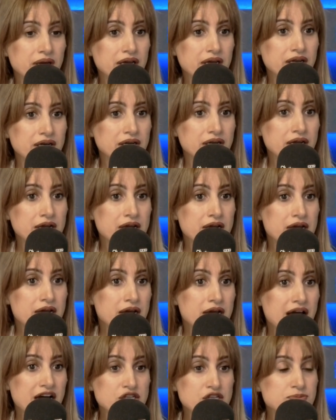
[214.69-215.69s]
In
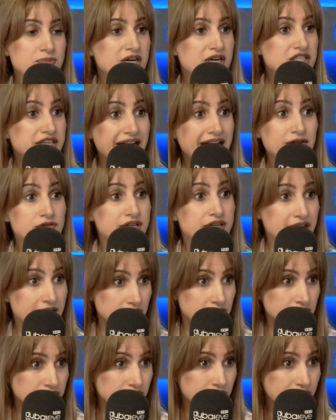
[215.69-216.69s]
Ajman
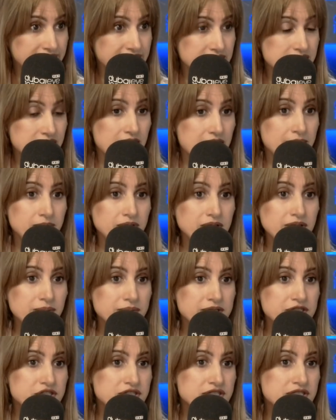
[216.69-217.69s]
downtown, for example,
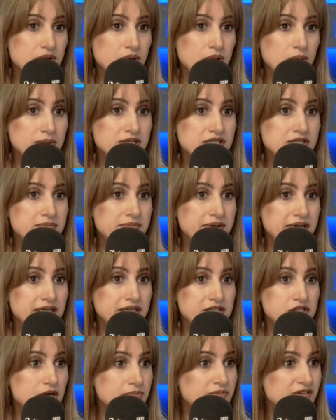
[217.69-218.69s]
which has always
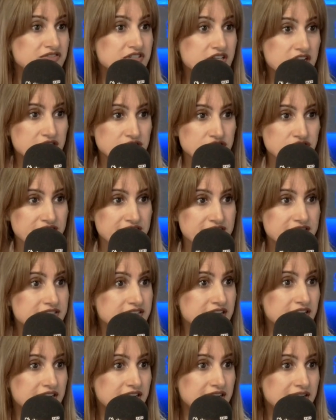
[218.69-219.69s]
been top of searches